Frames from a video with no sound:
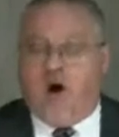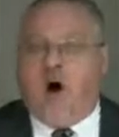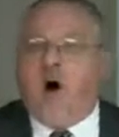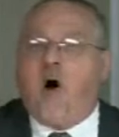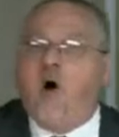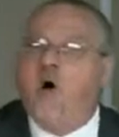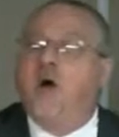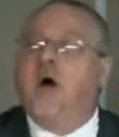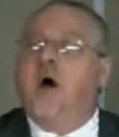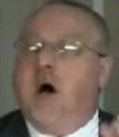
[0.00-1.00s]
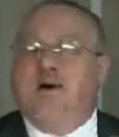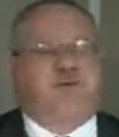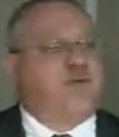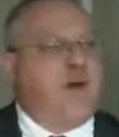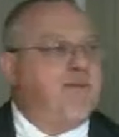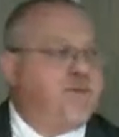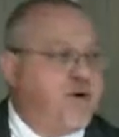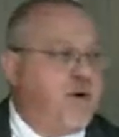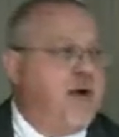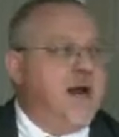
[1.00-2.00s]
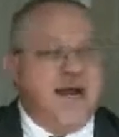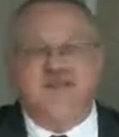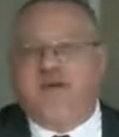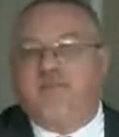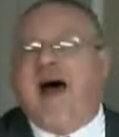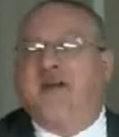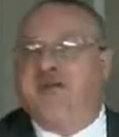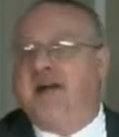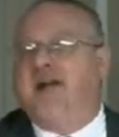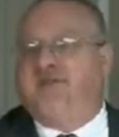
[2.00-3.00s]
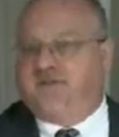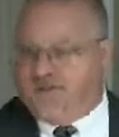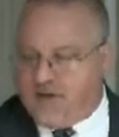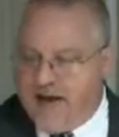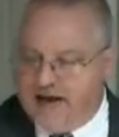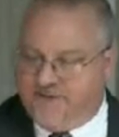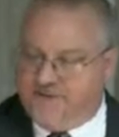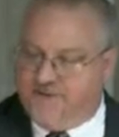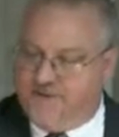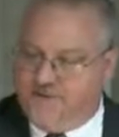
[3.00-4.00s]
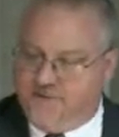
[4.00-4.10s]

all of scripture is about Jesus Christ.